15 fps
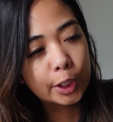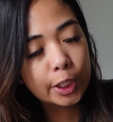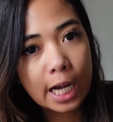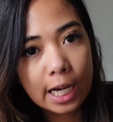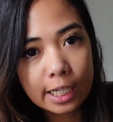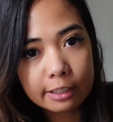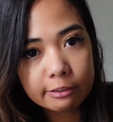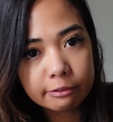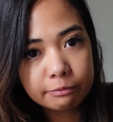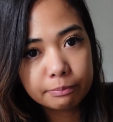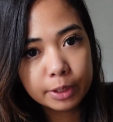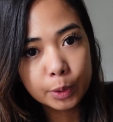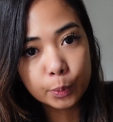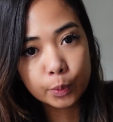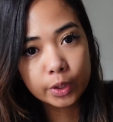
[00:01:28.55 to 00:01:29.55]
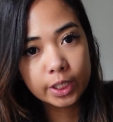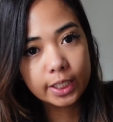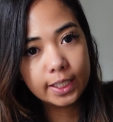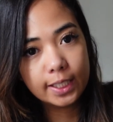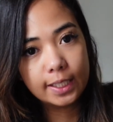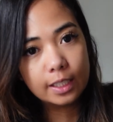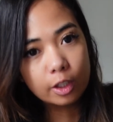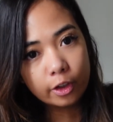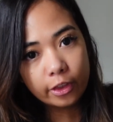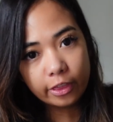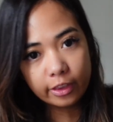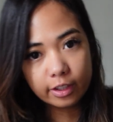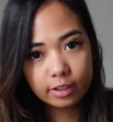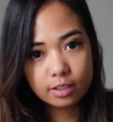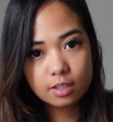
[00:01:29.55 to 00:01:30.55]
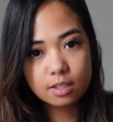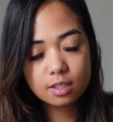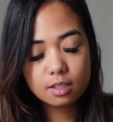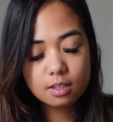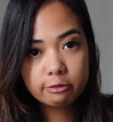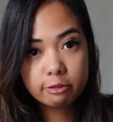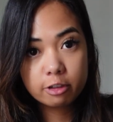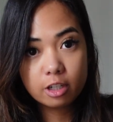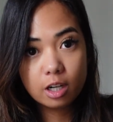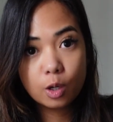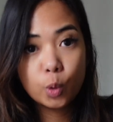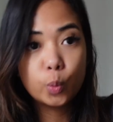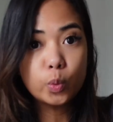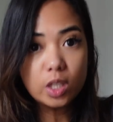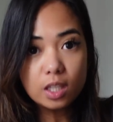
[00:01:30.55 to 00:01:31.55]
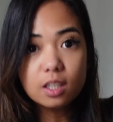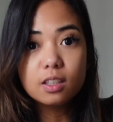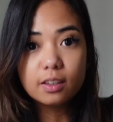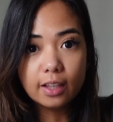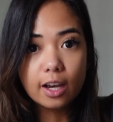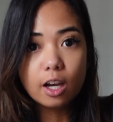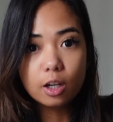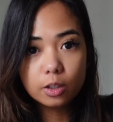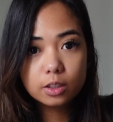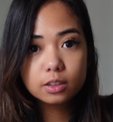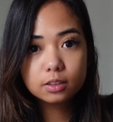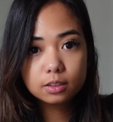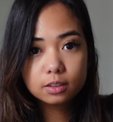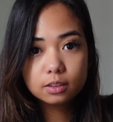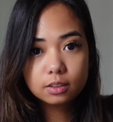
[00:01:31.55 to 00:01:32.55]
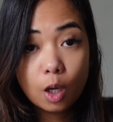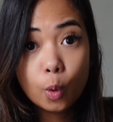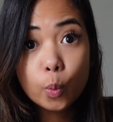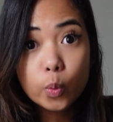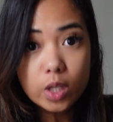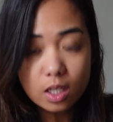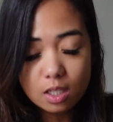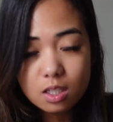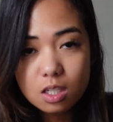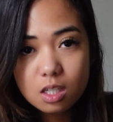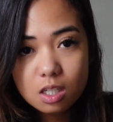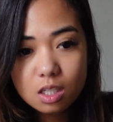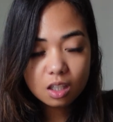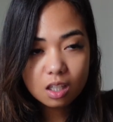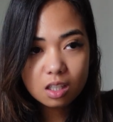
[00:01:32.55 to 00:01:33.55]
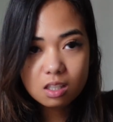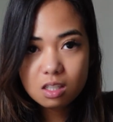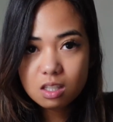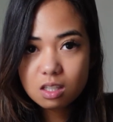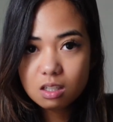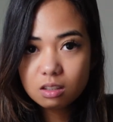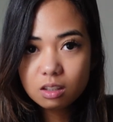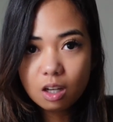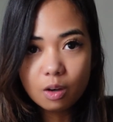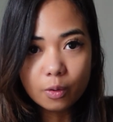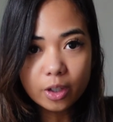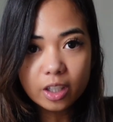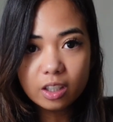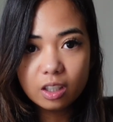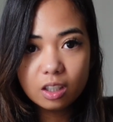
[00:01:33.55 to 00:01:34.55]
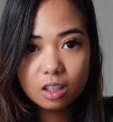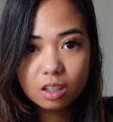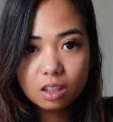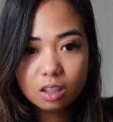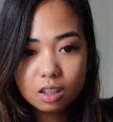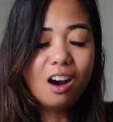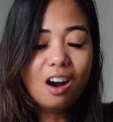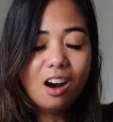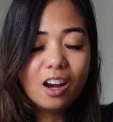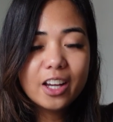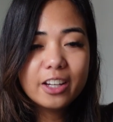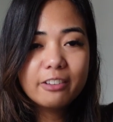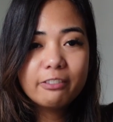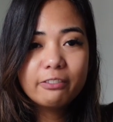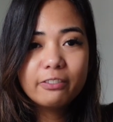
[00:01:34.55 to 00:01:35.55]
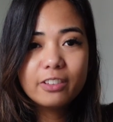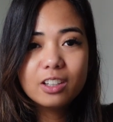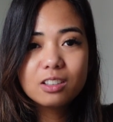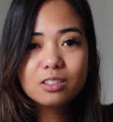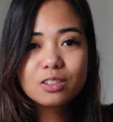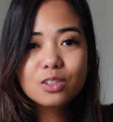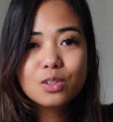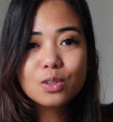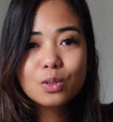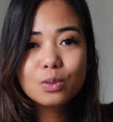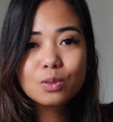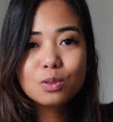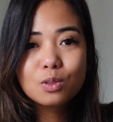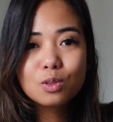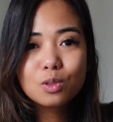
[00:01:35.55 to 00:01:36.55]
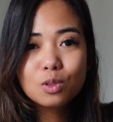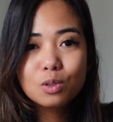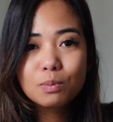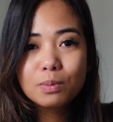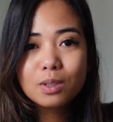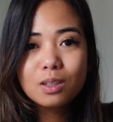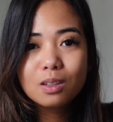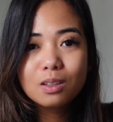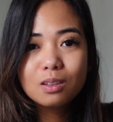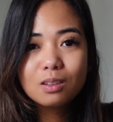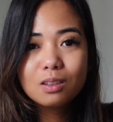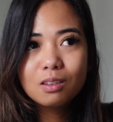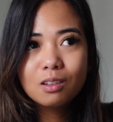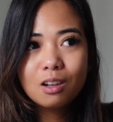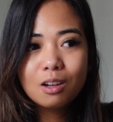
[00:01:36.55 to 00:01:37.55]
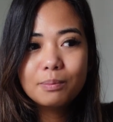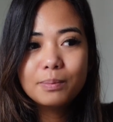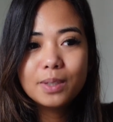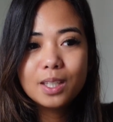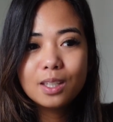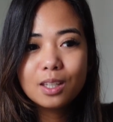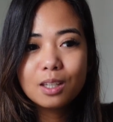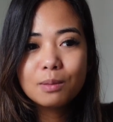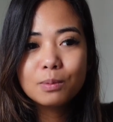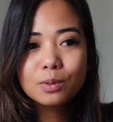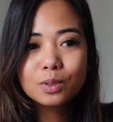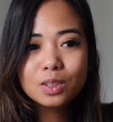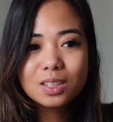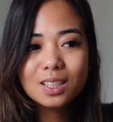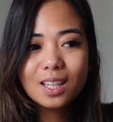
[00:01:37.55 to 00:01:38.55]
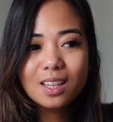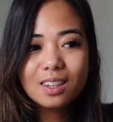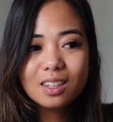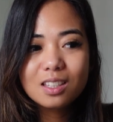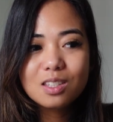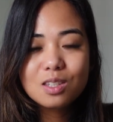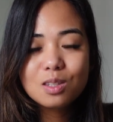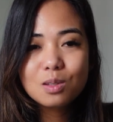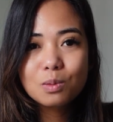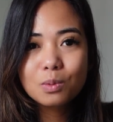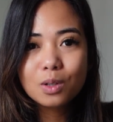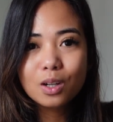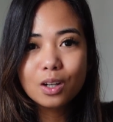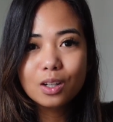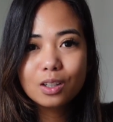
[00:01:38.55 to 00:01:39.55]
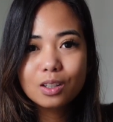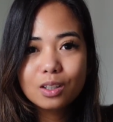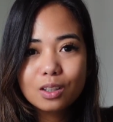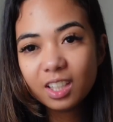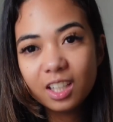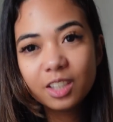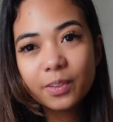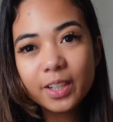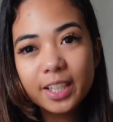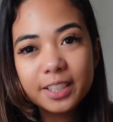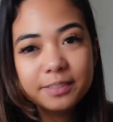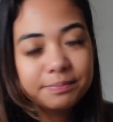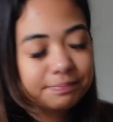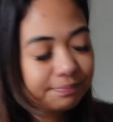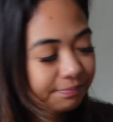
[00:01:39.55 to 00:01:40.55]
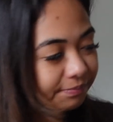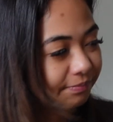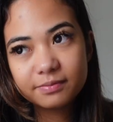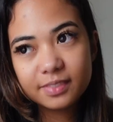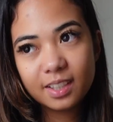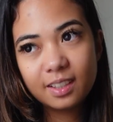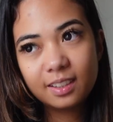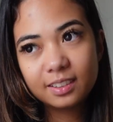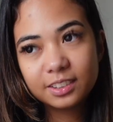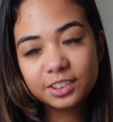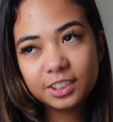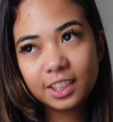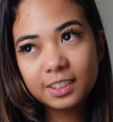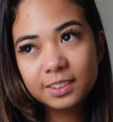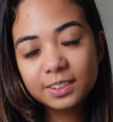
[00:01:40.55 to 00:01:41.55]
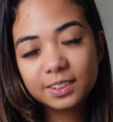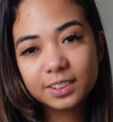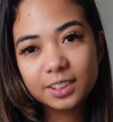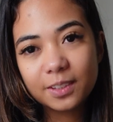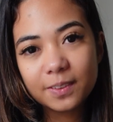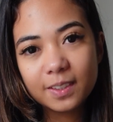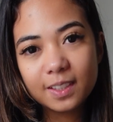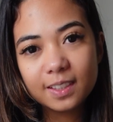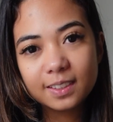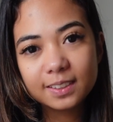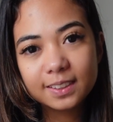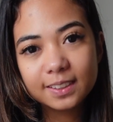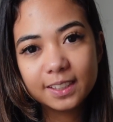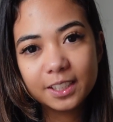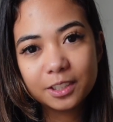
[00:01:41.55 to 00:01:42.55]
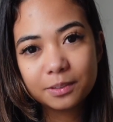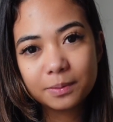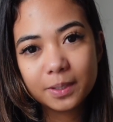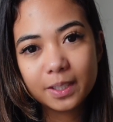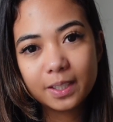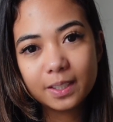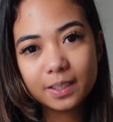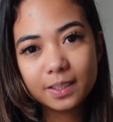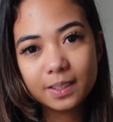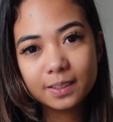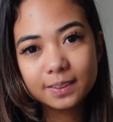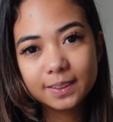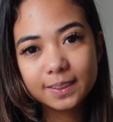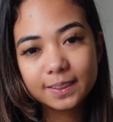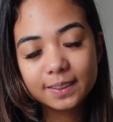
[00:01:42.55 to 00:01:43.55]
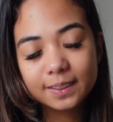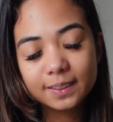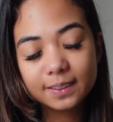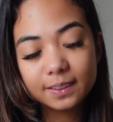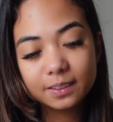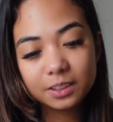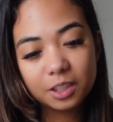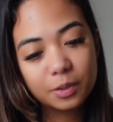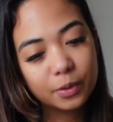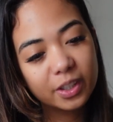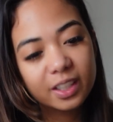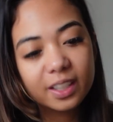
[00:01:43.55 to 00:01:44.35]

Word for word: I've been working on this for a week now. A week. It's still not working. I feel so stupid not being able to get this to work. Anyway, I'll try to do something else, take a break. It's still not